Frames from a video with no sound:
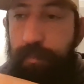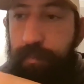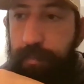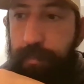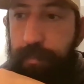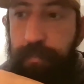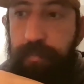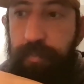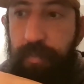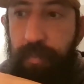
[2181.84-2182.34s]
Yeah,
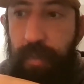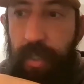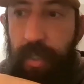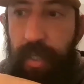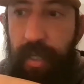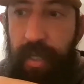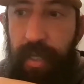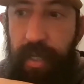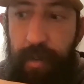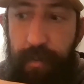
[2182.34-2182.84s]

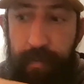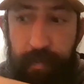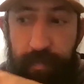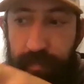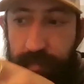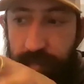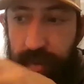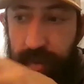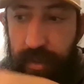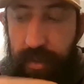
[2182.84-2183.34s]
and
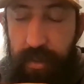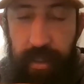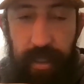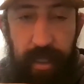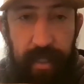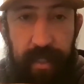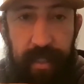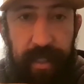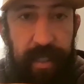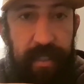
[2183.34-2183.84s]

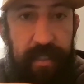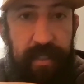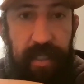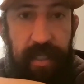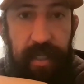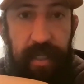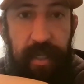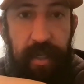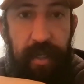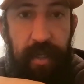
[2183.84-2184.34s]
I think he's
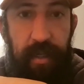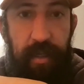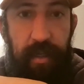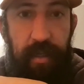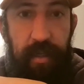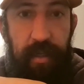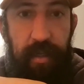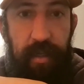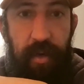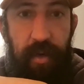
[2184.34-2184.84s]
getting
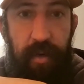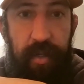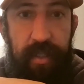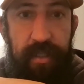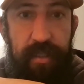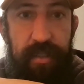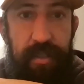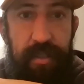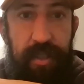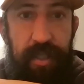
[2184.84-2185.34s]
you know
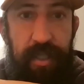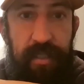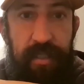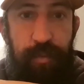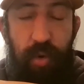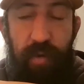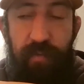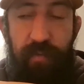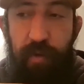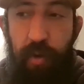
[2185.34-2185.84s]
he's
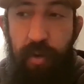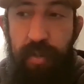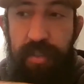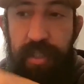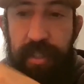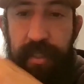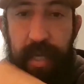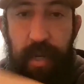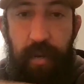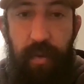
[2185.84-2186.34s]
he's more
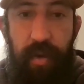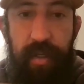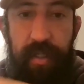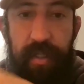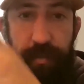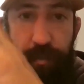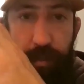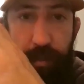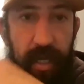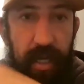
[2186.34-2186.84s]
focusing now on
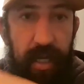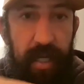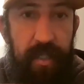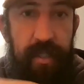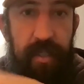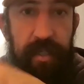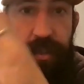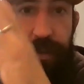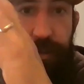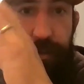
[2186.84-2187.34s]
his
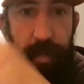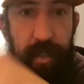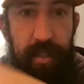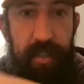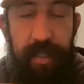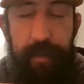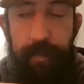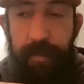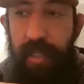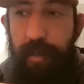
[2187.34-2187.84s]
mind and
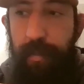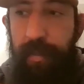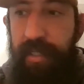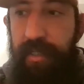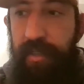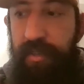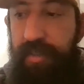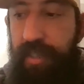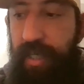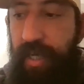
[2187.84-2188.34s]
ment- the
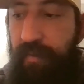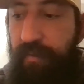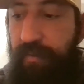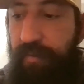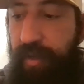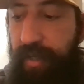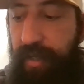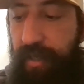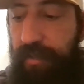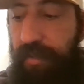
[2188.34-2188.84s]
mental side
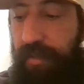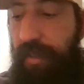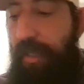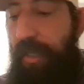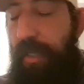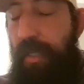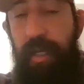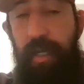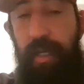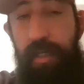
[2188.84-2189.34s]
of things.
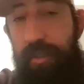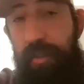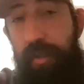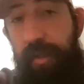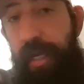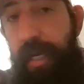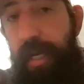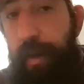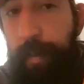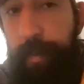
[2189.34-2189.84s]

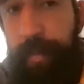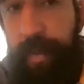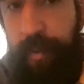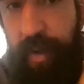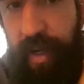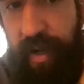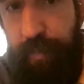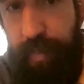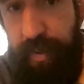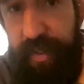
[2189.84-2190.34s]
So yeah, I
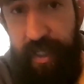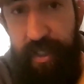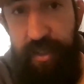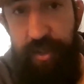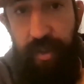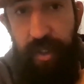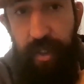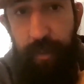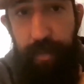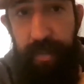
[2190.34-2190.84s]
mean we have
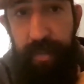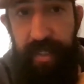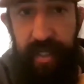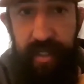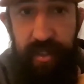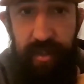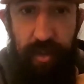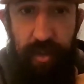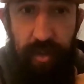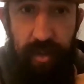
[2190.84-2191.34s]
potential
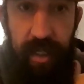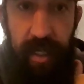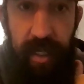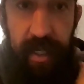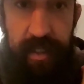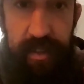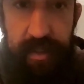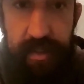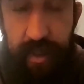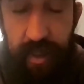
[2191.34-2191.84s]
potential
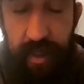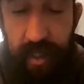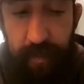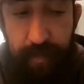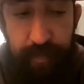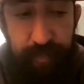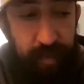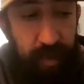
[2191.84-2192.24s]
guys.